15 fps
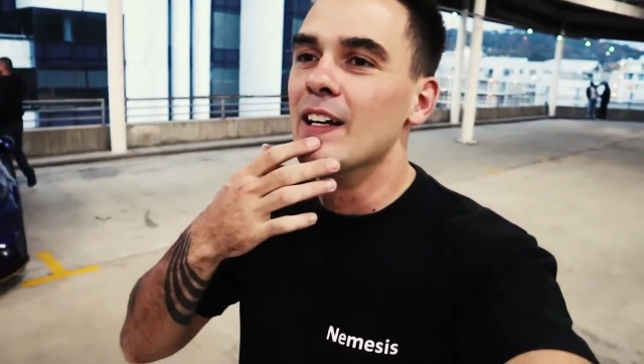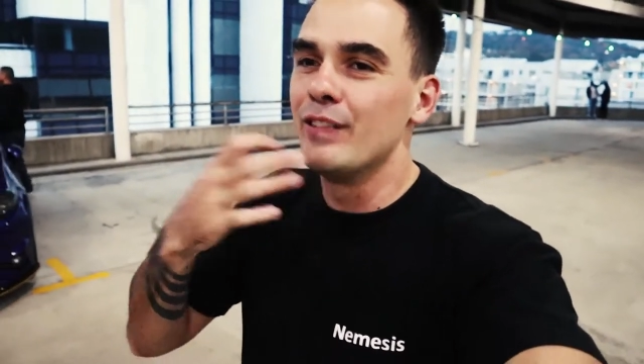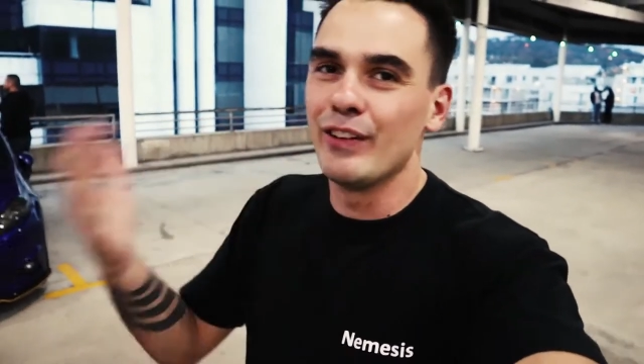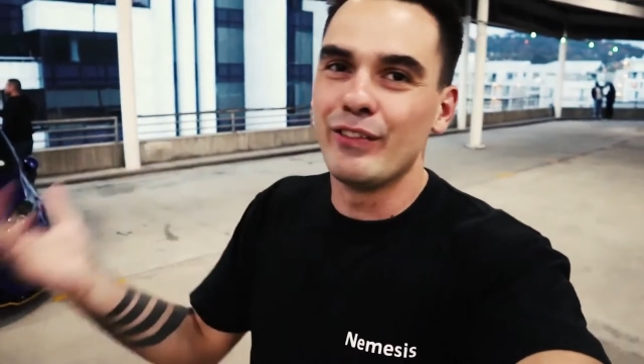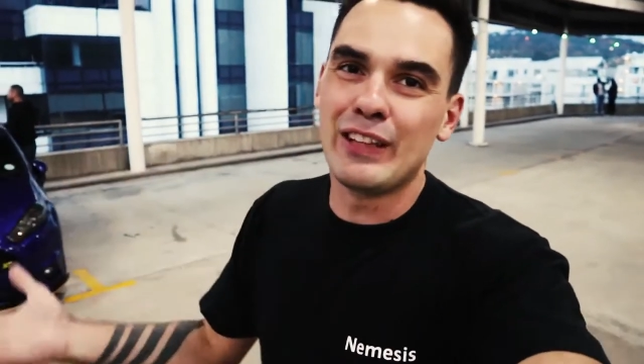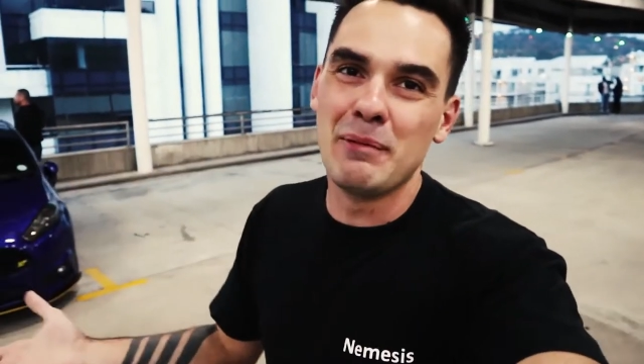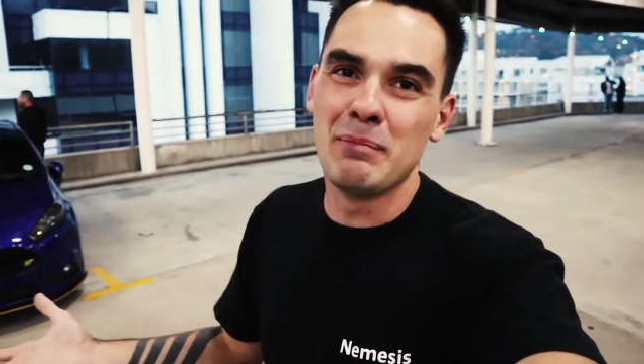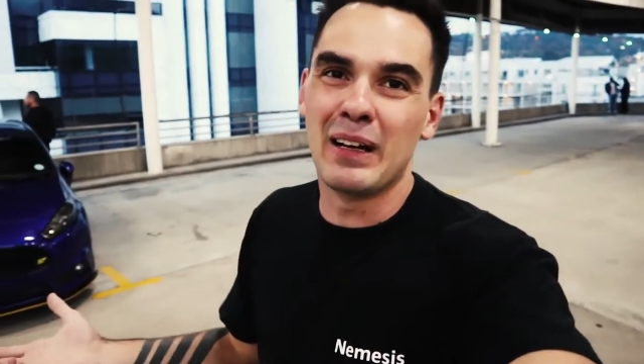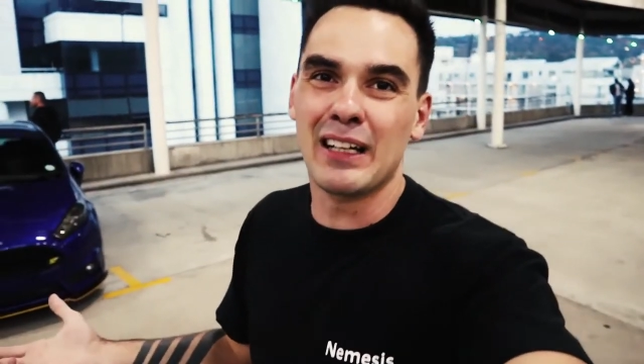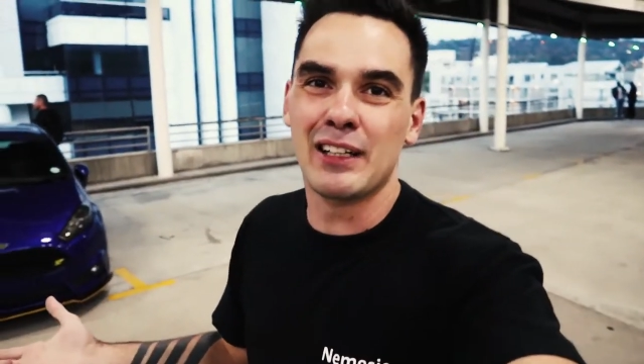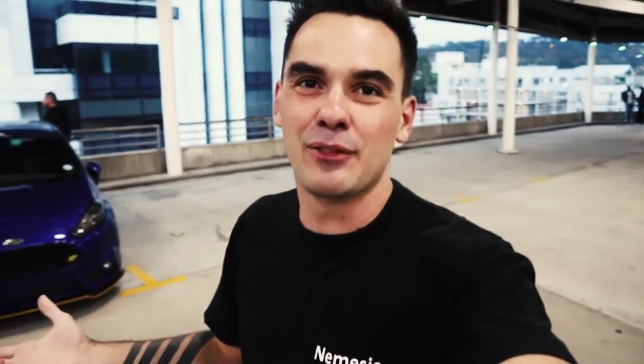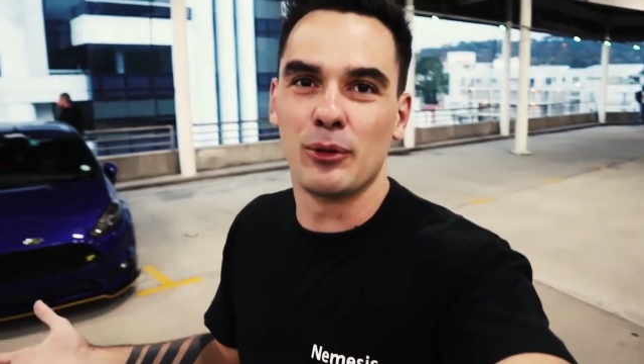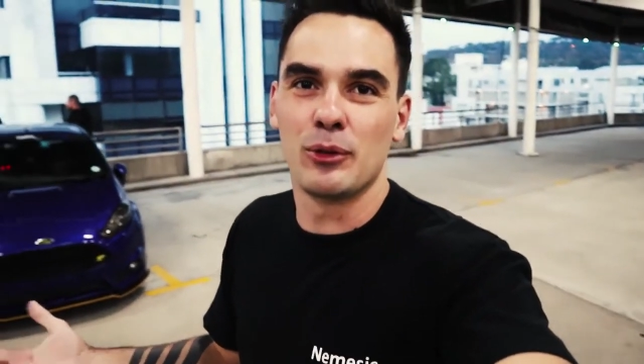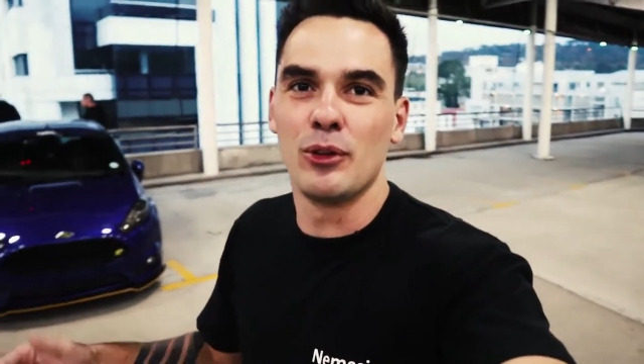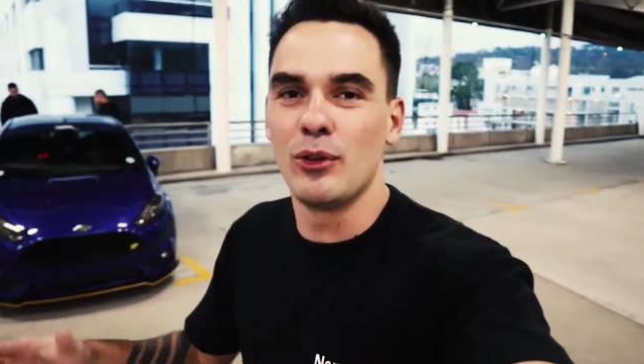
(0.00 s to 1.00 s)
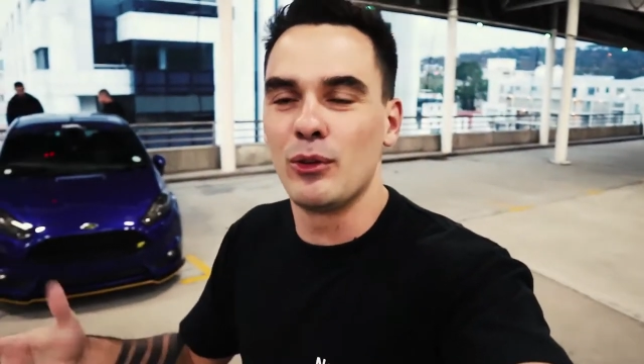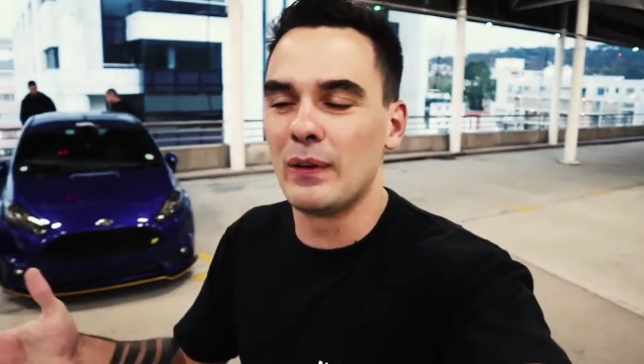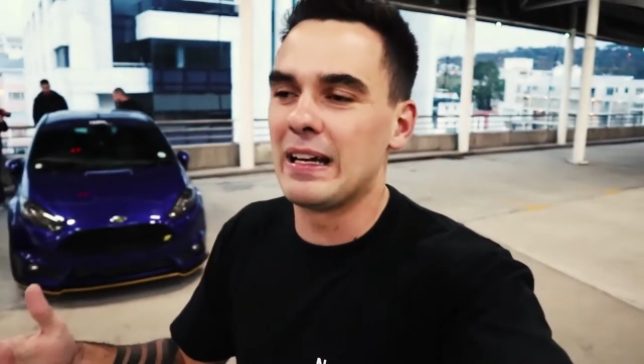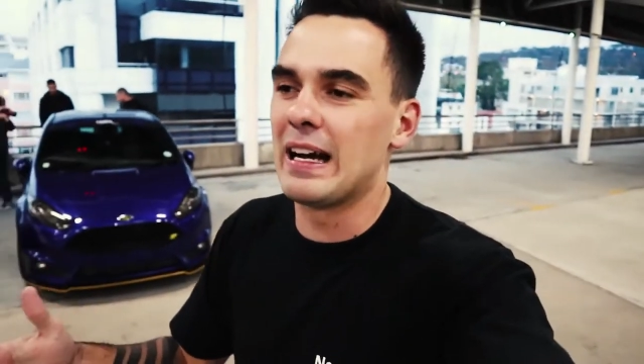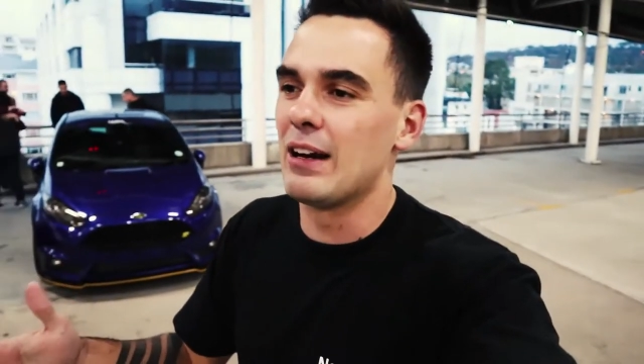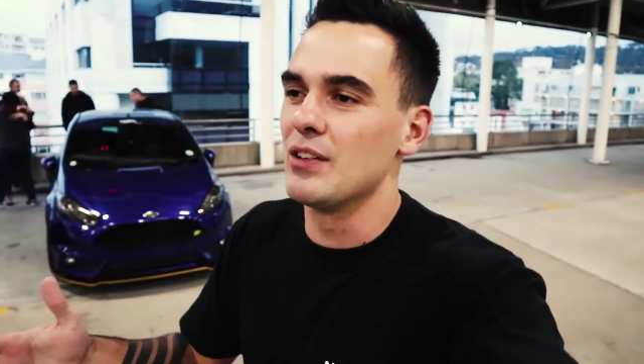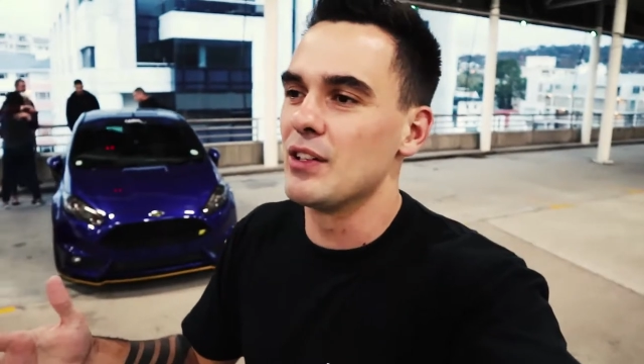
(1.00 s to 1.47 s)
15 bucks for
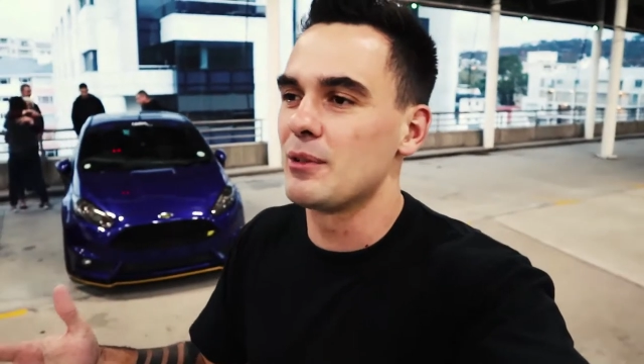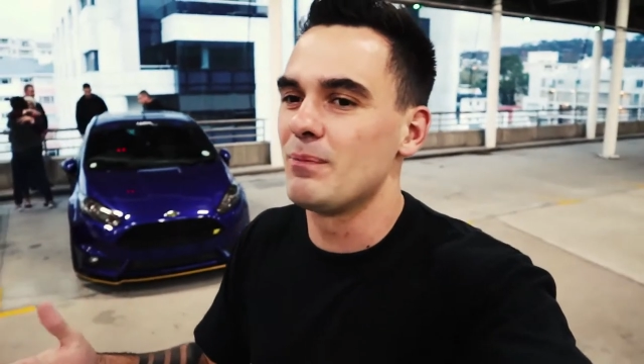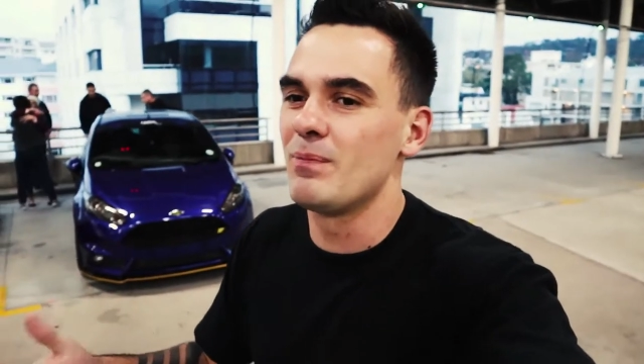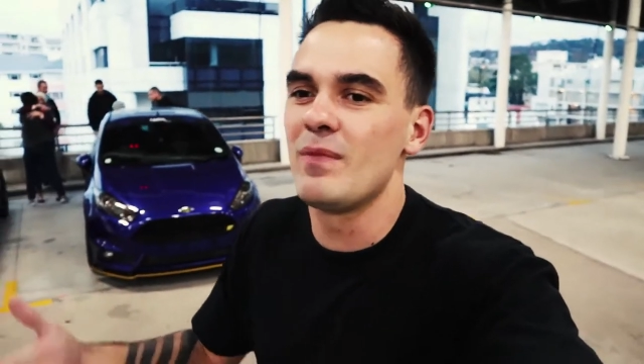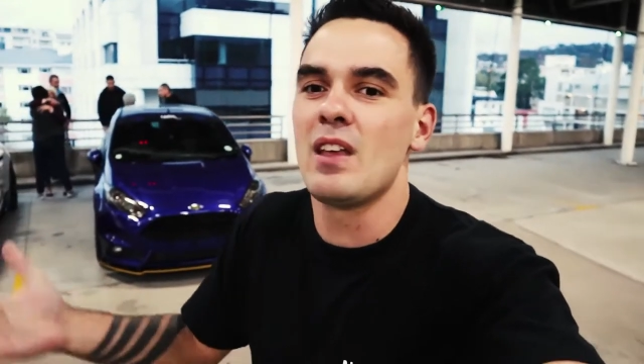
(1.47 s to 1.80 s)
2-3 hours.